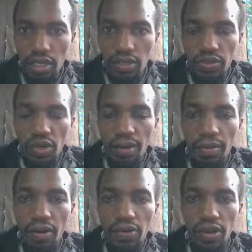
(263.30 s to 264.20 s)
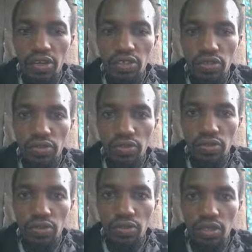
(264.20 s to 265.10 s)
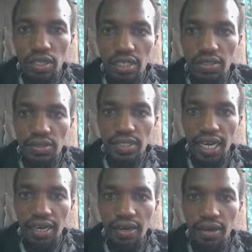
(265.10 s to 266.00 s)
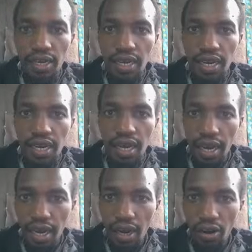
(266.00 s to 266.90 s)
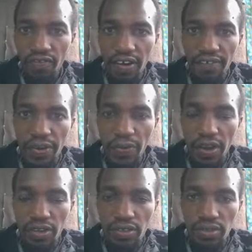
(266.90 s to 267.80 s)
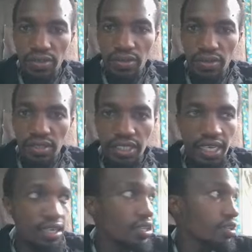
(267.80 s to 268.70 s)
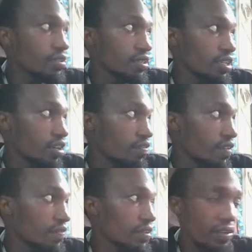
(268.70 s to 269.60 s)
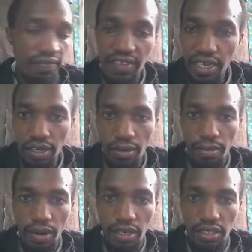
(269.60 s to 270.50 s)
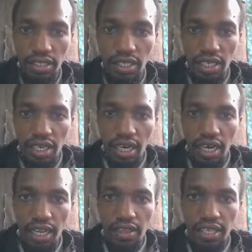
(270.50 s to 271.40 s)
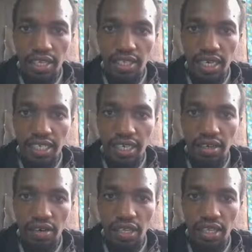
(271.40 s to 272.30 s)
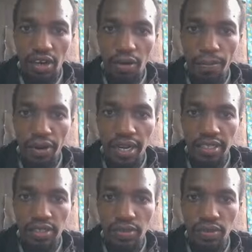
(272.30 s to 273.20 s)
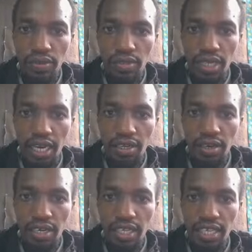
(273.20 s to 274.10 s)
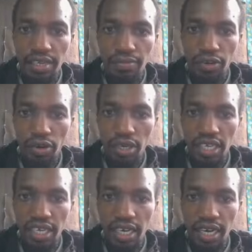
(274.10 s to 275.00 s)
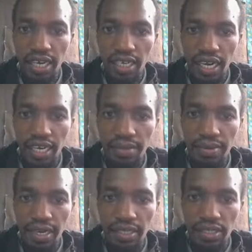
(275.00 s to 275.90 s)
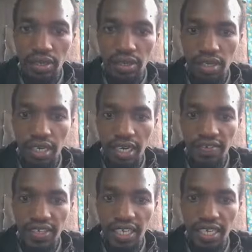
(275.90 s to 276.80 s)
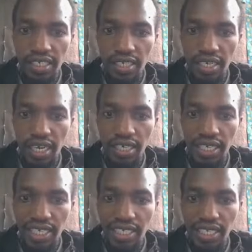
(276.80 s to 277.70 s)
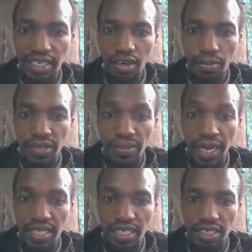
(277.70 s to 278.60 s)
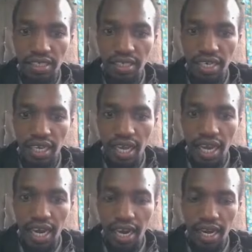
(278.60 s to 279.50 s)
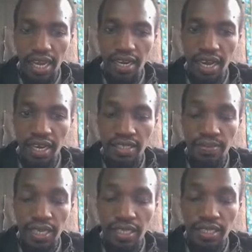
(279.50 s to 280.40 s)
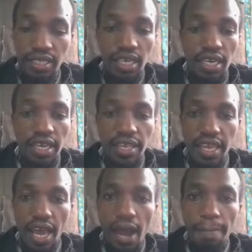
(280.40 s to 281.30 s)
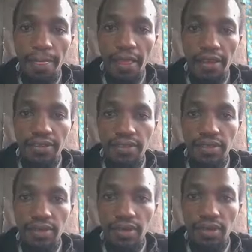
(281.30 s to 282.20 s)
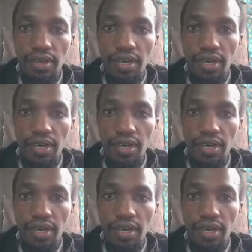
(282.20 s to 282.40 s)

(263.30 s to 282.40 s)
So number one, we're going to tackle overview. We're going to check the overview of the robot and this category, the components used, algorithm, coding and calibration, navigation and testing, optimization and enhancements. Yeah. So